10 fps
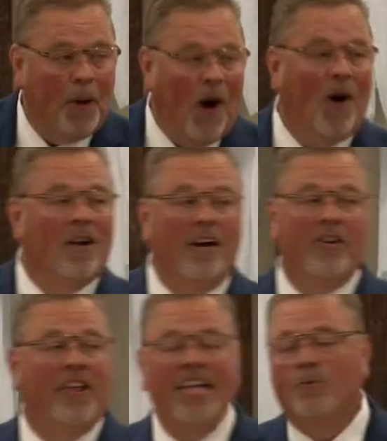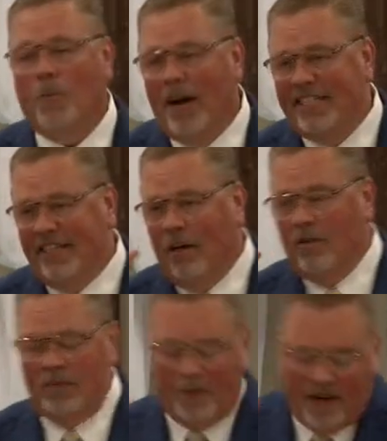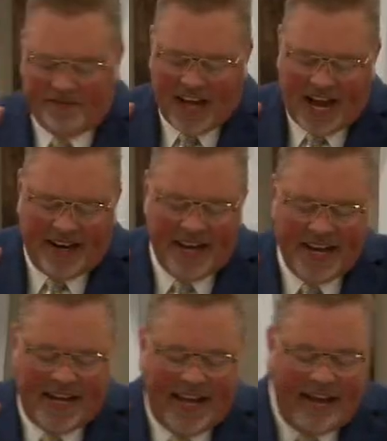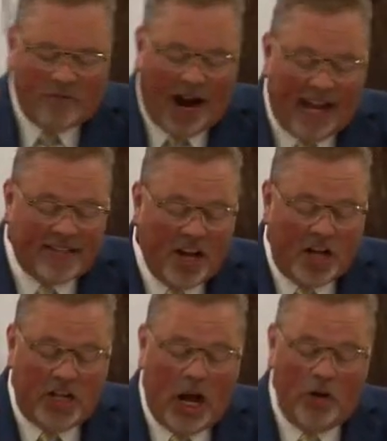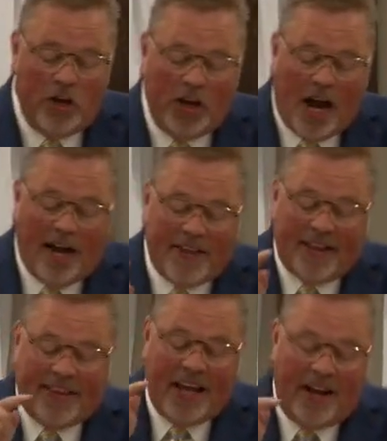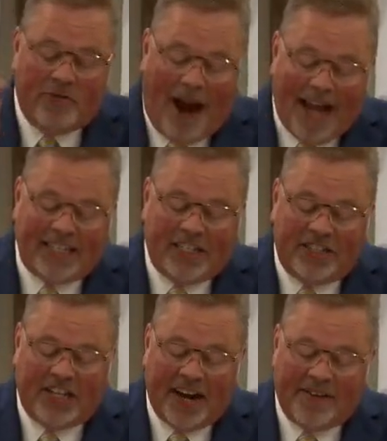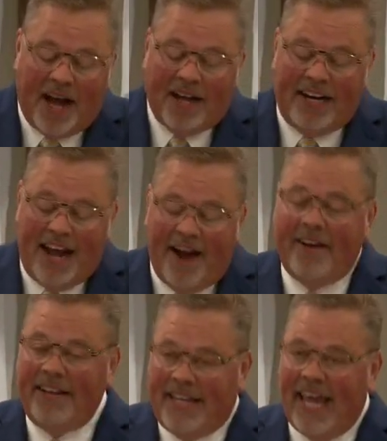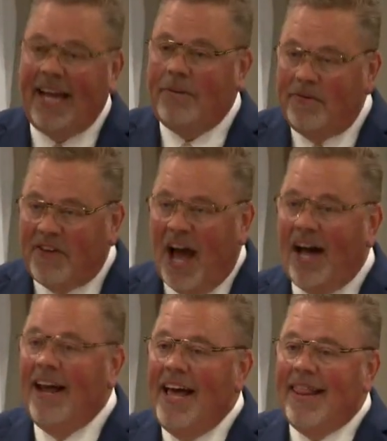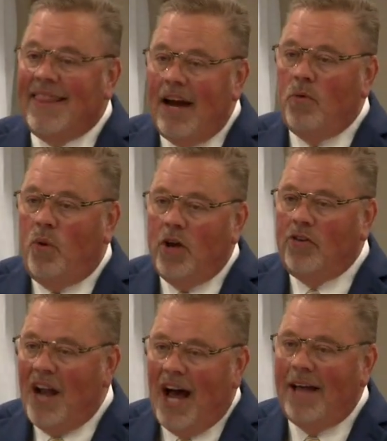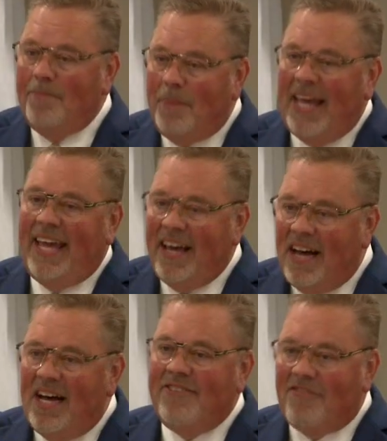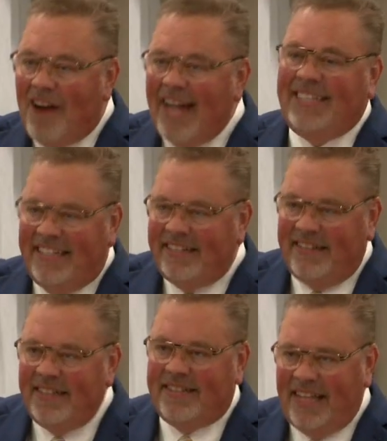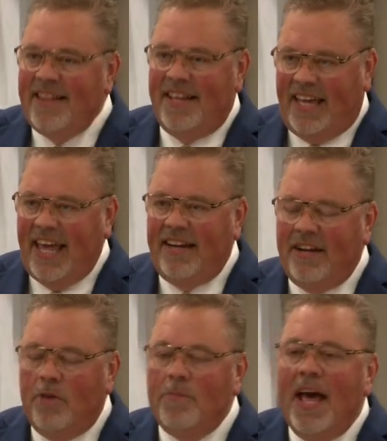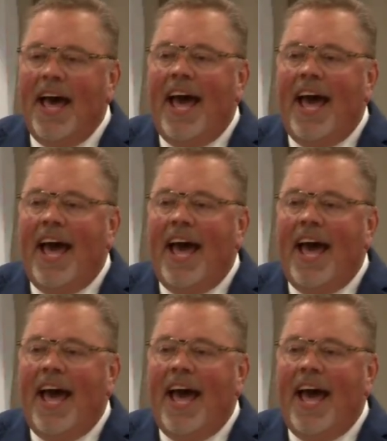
Paul, under the inspiration of the Holy Spirit of God, he writes, Know ye not that the unrighteous shall not inherit the kingdom of God? There will not be unrighteousness in the kingdom,